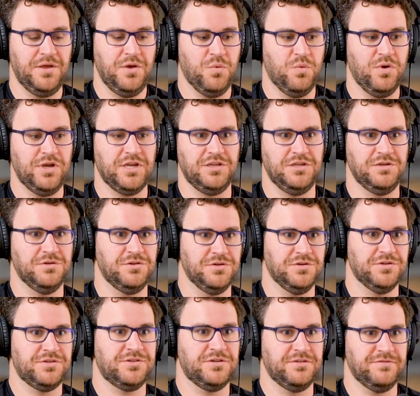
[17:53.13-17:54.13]
What can you do
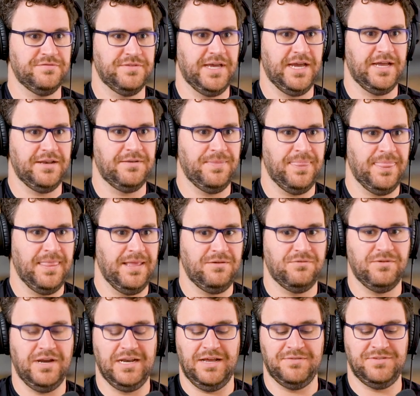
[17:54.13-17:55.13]
to serve that?
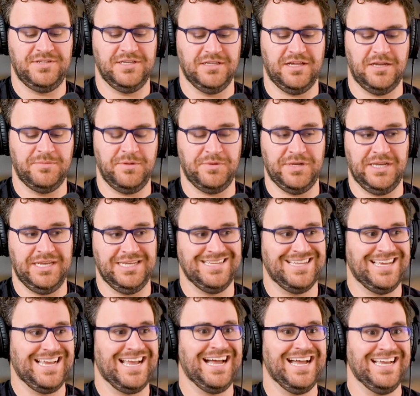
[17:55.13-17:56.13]
Right? I've seen a lot of people getting into
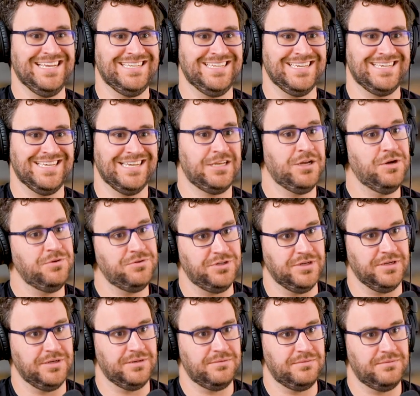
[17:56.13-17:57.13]
like high ticket
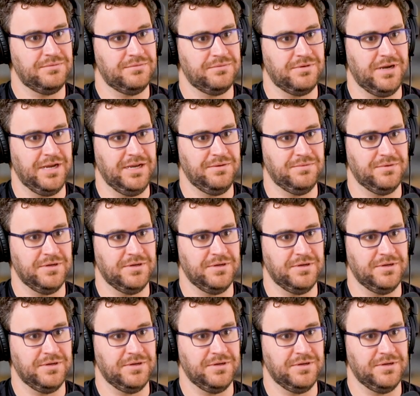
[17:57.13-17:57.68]
coaching, right?